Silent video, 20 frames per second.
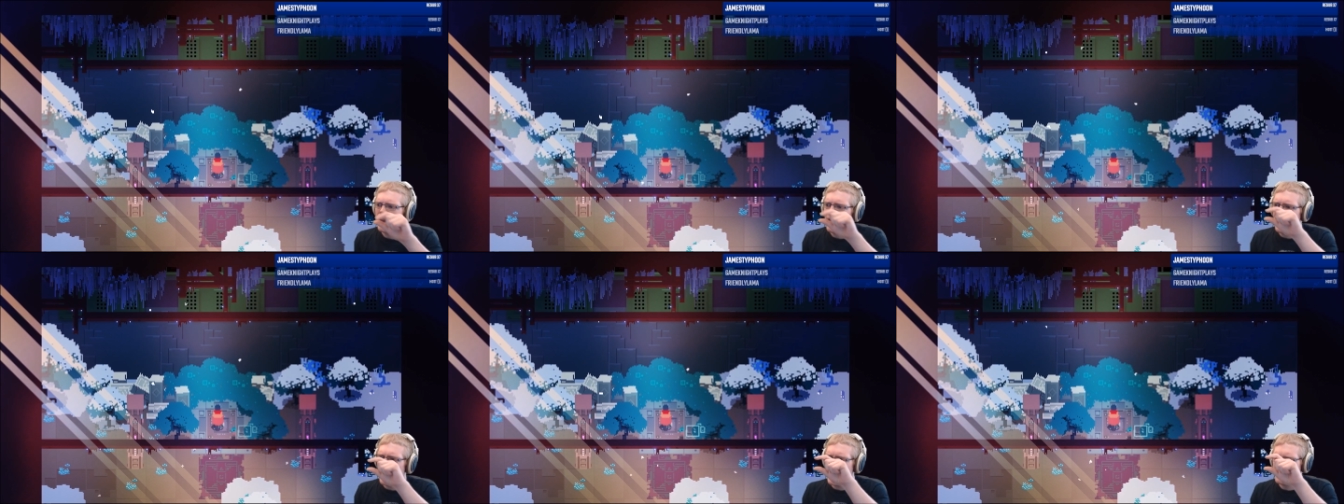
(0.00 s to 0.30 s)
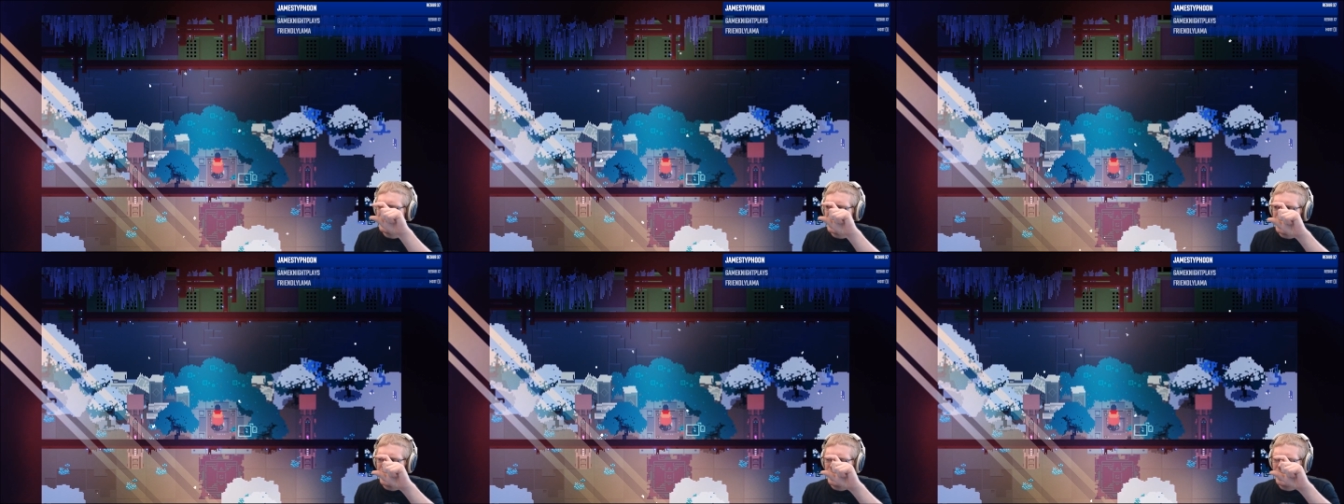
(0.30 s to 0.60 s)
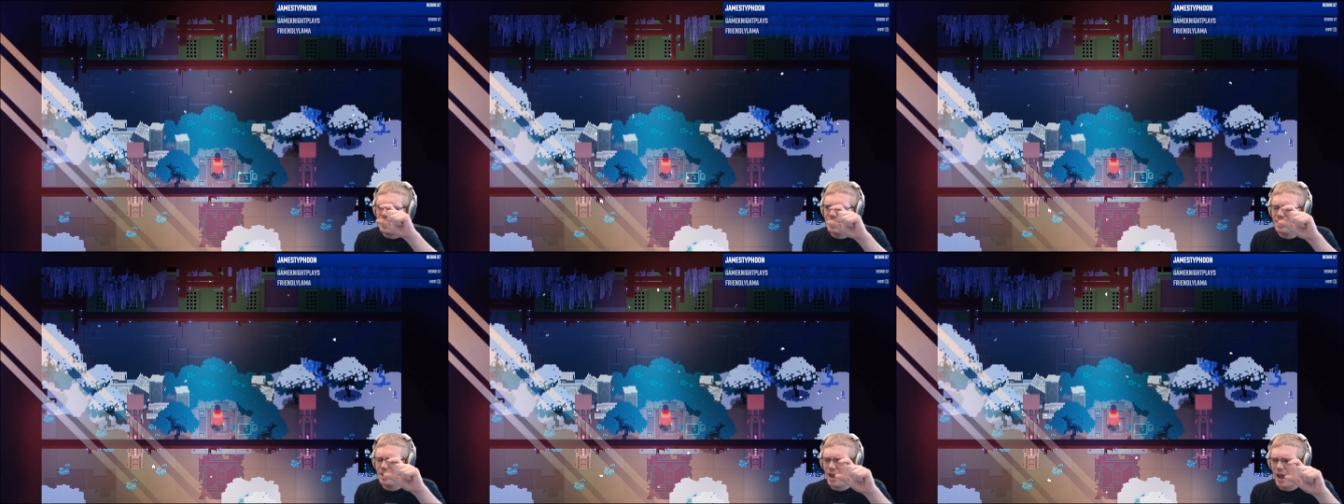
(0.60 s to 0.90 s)
and
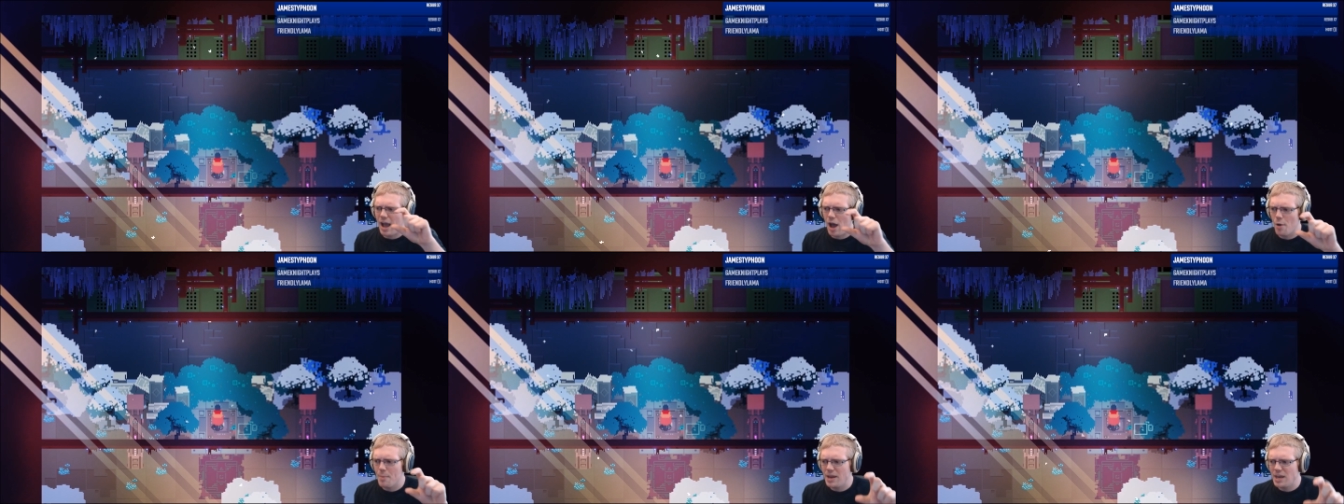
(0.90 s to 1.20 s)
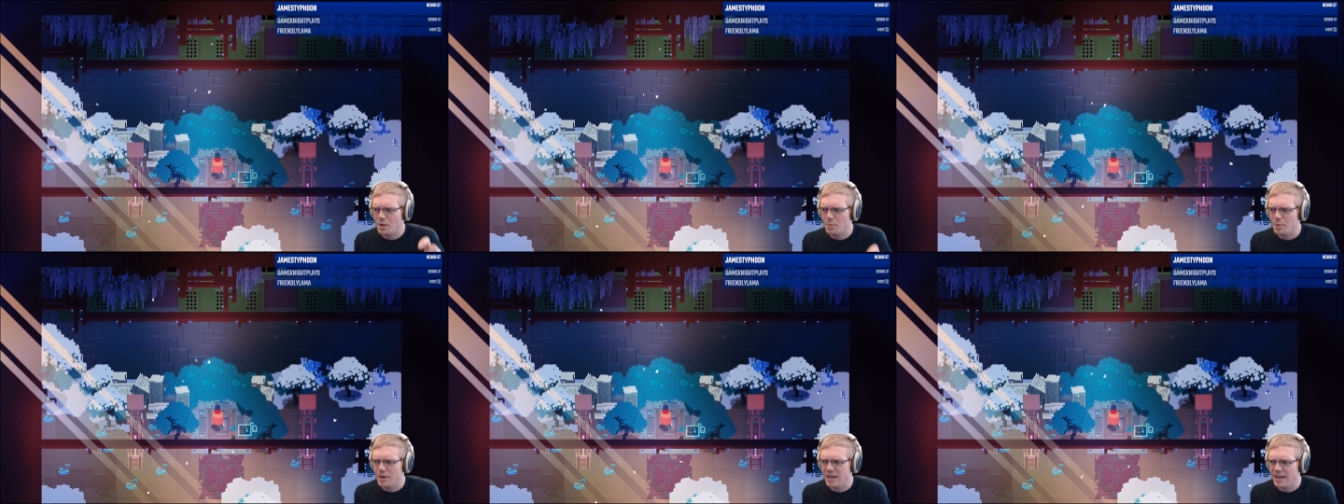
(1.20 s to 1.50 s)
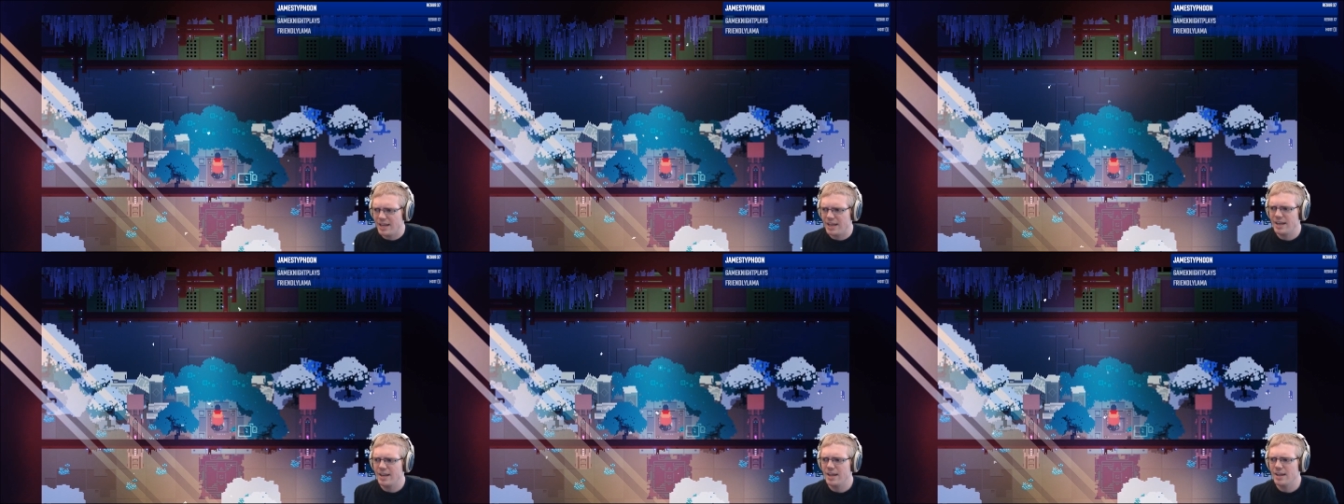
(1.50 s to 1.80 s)
then how many we
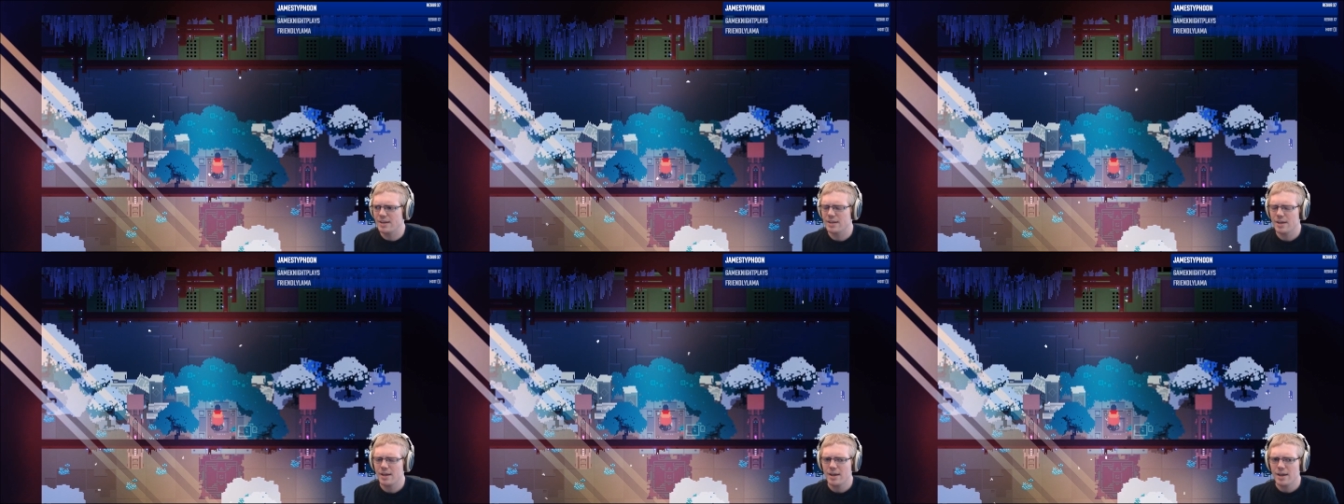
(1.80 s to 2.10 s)
needed,